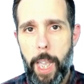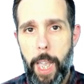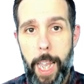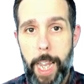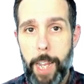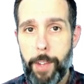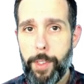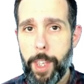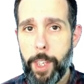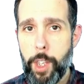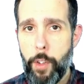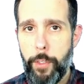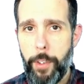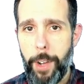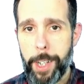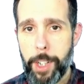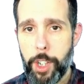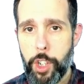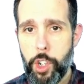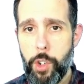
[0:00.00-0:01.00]
If the new
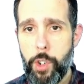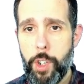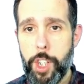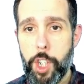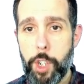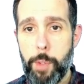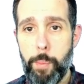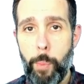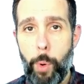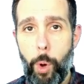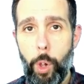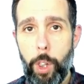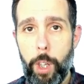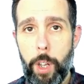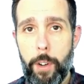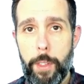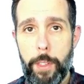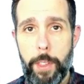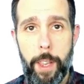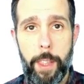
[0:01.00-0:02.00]
function is
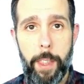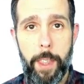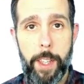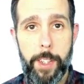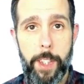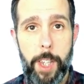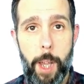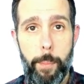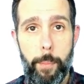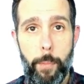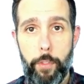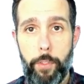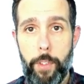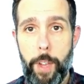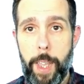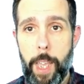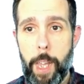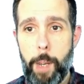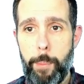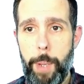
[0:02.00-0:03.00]
smaller than the sum of
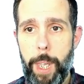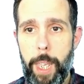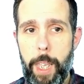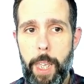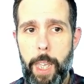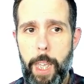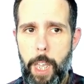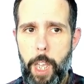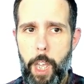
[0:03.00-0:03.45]
A and B,